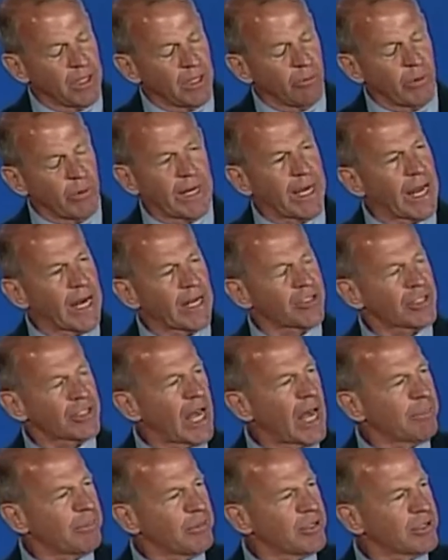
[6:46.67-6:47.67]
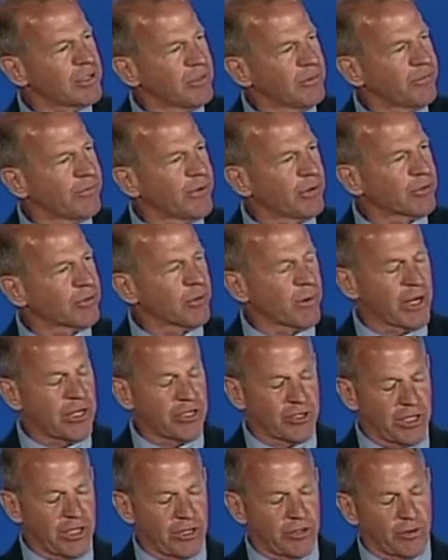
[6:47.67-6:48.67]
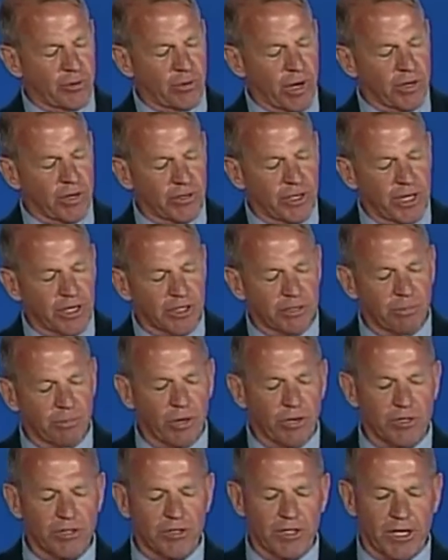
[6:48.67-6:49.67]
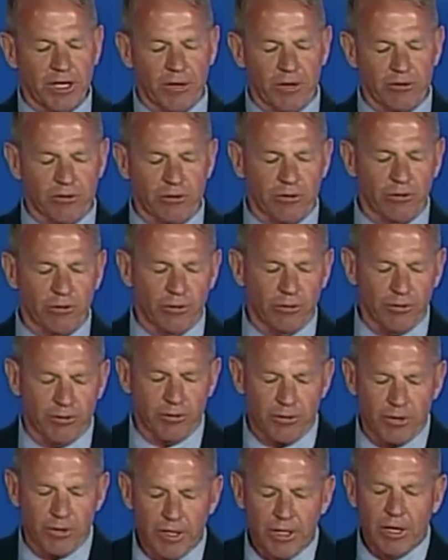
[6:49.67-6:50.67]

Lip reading: We've got to stop this infiltration into our textbooks and our schools.